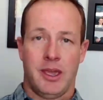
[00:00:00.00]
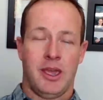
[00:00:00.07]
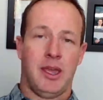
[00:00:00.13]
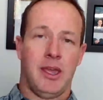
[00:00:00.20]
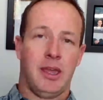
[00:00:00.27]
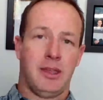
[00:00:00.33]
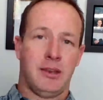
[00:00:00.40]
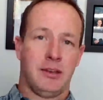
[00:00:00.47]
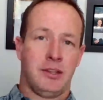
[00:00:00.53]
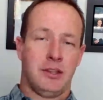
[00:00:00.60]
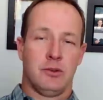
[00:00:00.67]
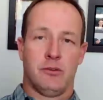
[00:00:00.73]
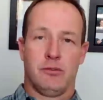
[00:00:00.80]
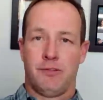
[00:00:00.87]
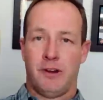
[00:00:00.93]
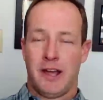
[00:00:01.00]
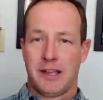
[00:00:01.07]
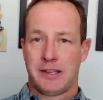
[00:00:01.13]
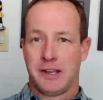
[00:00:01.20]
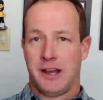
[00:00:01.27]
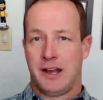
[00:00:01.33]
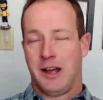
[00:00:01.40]
and you'll
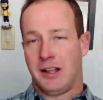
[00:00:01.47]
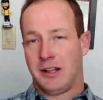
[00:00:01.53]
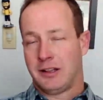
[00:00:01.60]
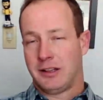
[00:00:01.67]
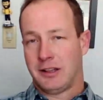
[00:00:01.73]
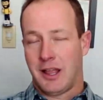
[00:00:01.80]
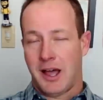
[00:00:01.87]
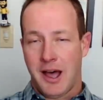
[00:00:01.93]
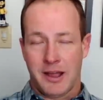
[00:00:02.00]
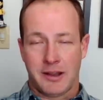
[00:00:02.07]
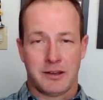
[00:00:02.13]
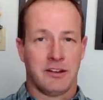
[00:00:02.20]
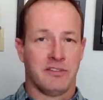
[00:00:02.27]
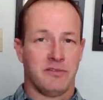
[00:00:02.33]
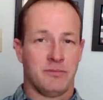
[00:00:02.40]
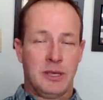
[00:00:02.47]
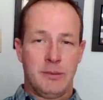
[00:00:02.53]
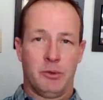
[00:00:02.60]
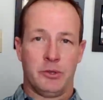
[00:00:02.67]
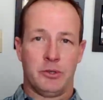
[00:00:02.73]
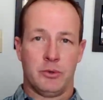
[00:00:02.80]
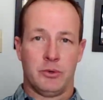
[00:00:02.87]
find a lot of
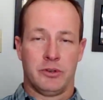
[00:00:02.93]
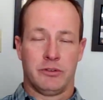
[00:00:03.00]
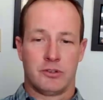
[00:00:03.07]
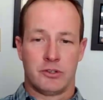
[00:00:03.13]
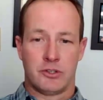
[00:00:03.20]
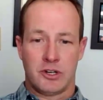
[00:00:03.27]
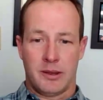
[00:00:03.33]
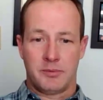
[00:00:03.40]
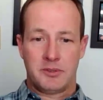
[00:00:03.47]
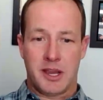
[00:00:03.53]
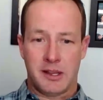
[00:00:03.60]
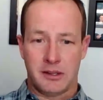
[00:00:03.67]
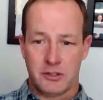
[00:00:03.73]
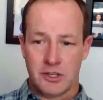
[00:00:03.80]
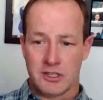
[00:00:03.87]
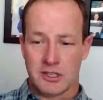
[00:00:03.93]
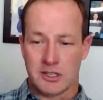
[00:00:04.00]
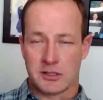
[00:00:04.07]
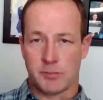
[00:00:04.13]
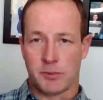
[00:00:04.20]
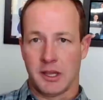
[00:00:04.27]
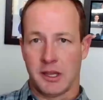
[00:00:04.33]
people doing for job site
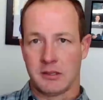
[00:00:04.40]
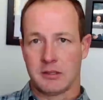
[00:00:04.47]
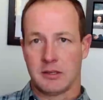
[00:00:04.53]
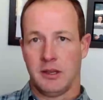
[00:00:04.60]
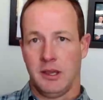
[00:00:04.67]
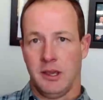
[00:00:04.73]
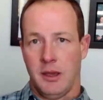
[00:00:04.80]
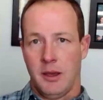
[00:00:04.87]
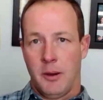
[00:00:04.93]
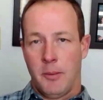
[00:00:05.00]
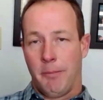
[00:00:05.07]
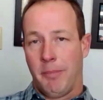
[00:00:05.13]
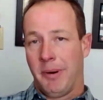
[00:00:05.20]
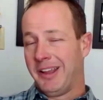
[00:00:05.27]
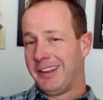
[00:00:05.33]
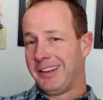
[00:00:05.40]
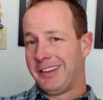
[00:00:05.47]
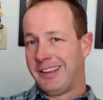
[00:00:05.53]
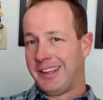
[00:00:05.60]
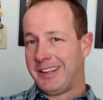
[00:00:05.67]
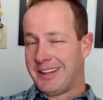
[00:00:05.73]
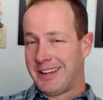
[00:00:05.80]
logistics plans, but
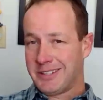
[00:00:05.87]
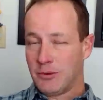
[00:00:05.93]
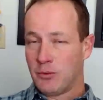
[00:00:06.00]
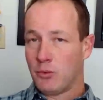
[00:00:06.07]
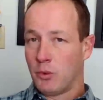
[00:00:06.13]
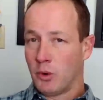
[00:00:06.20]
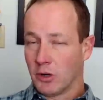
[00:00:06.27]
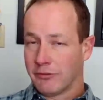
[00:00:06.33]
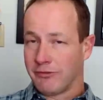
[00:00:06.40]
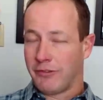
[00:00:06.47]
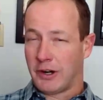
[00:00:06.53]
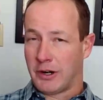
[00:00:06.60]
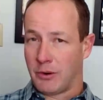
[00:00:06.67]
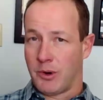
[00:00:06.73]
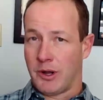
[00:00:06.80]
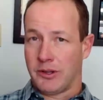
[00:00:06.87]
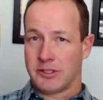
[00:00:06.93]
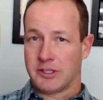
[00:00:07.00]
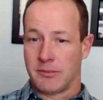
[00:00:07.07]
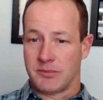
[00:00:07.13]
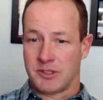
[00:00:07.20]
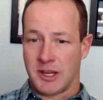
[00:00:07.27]
it doesn't work very well
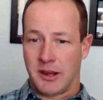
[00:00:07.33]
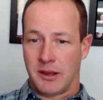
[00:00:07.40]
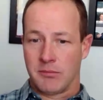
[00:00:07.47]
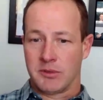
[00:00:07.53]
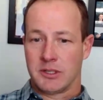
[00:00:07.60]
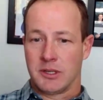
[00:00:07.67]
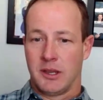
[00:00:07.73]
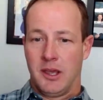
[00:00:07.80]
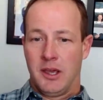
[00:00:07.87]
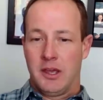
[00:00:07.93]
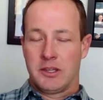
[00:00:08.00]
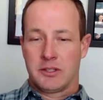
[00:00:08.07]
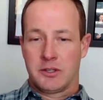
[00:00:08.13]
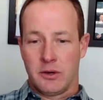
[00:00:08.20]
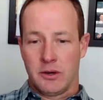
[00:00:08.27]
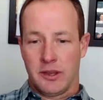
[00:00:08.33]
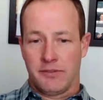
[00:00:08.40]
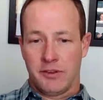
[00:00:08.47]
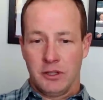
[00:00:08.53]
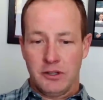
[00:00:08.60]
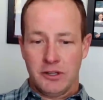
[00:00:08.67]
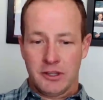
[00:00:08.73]
sometimes. So
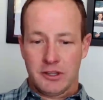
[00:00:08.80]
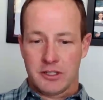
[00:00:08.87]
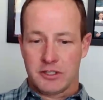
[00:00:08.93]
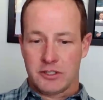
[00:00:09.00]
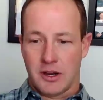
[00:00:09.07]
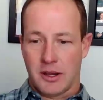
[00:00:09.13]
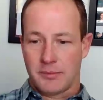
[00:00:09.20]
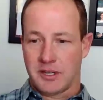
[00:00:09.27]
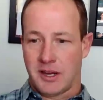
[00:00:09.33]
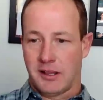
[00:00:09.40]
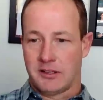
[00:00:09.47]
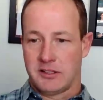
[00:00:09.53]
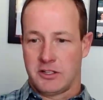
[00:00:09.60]
if you look at this job site